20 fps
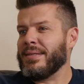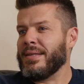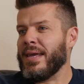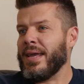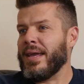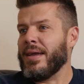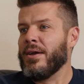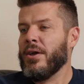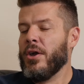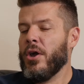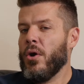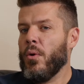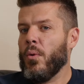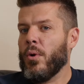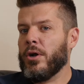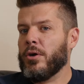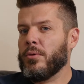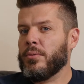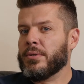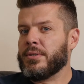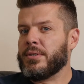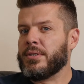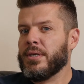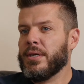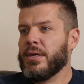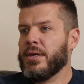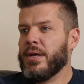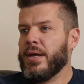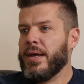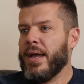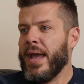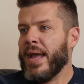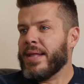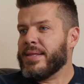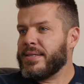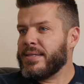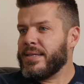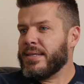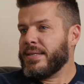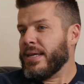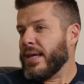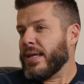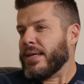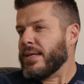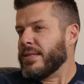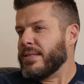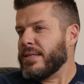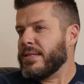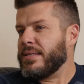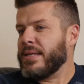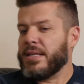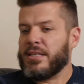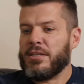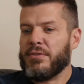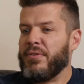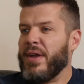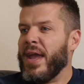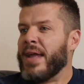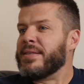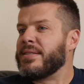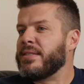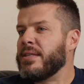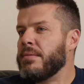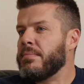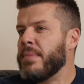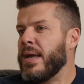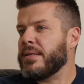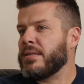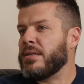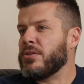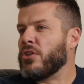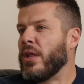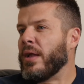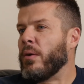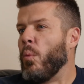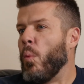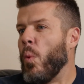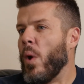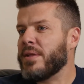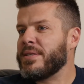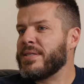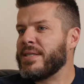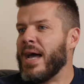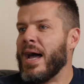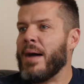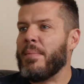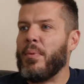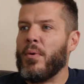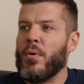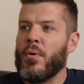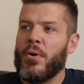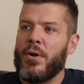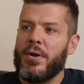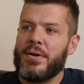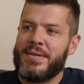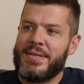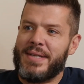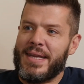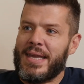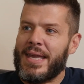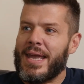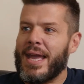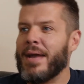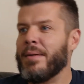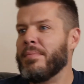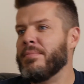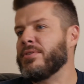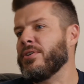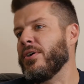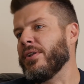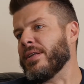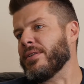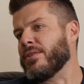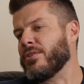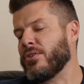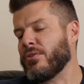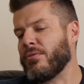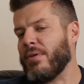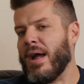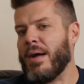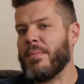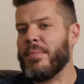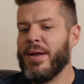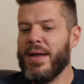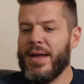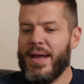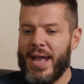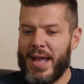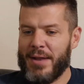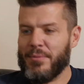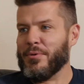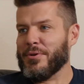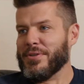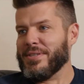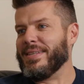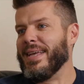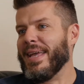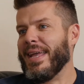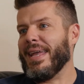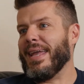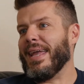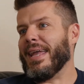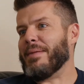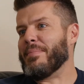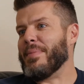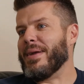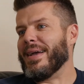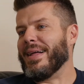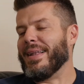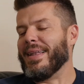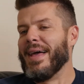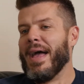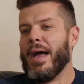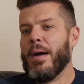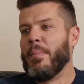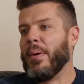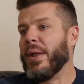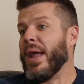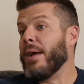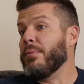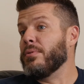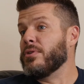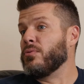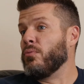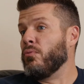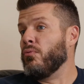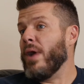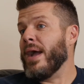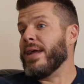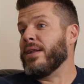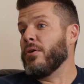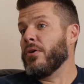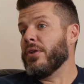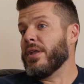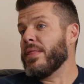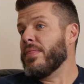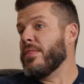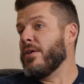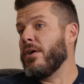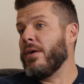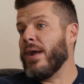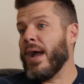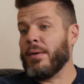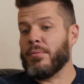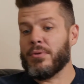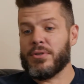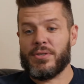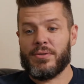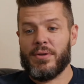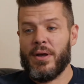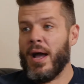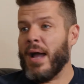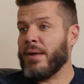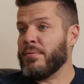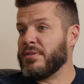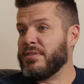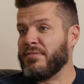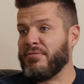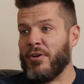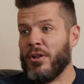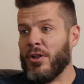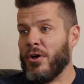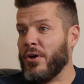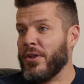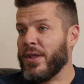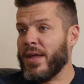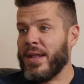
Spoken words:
today where it was instantaneous in the sense of instant message like WhatsApp or DMs on Instagram. It was email. But I was right on in there. I was full on